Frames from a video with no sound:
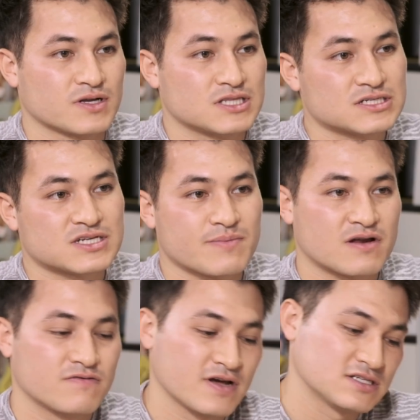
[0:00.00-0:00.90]
at this time, I
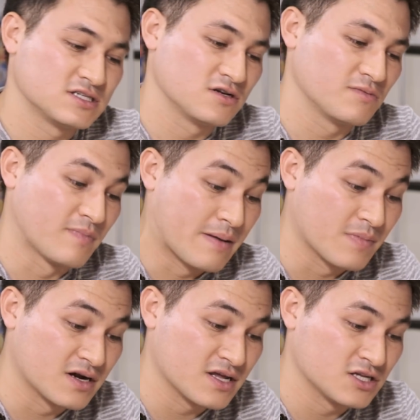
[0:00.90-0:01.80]
invested my
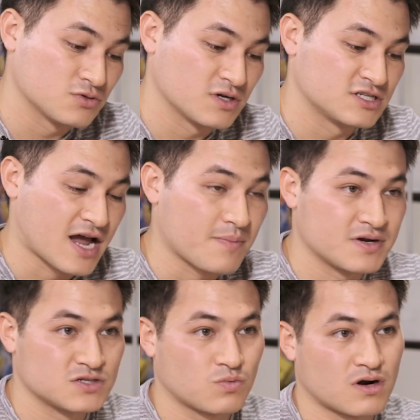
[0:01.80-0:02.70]
money into a
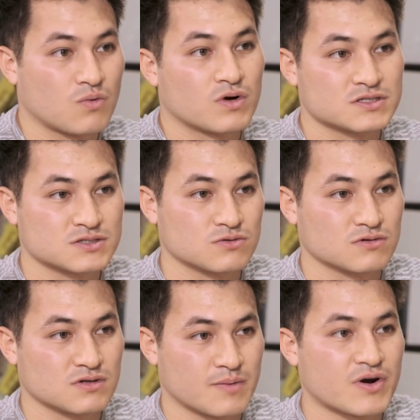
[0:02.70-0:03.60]
Japanese one-on-one
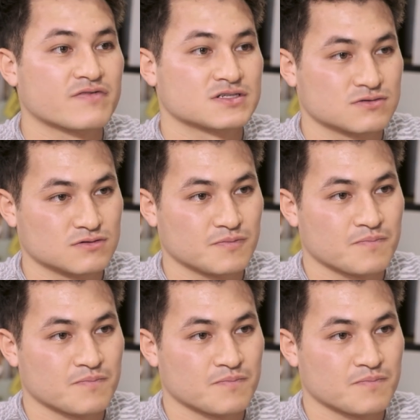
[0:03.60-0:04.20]
school, a private school.